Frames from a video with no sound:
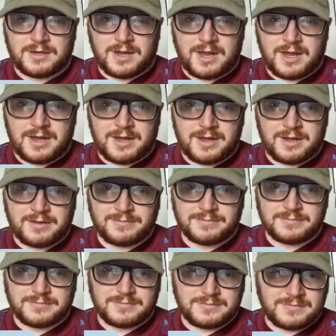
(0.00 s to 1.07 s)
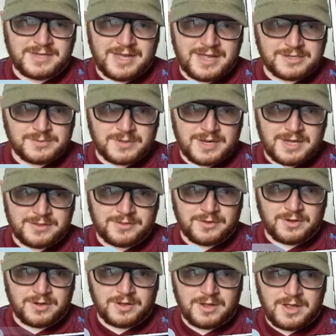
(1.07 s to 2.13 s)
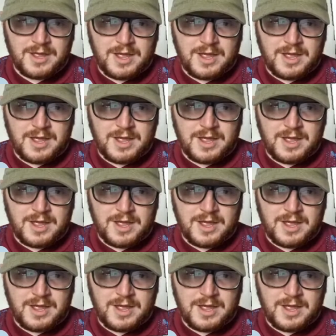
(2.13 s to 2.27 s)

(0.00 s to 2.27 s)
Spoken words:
Yeah, that's what I thought.